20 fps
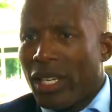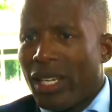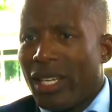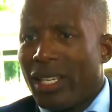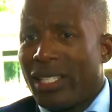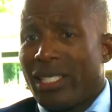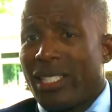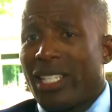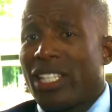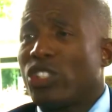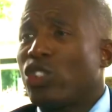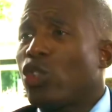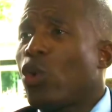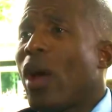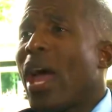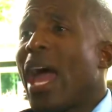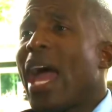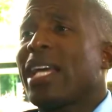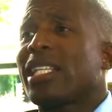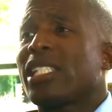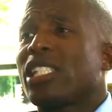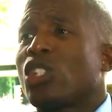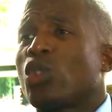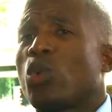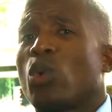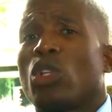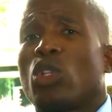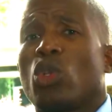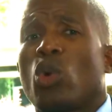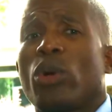is he has no access
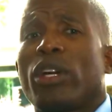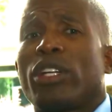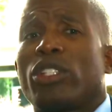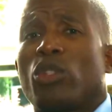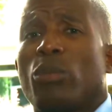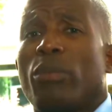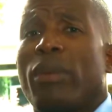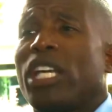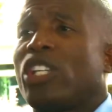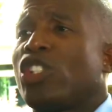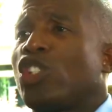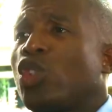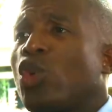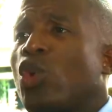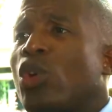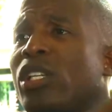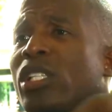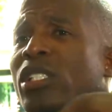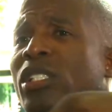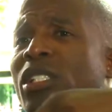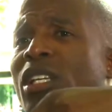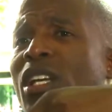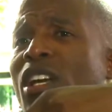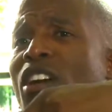to a lawyer to make sure his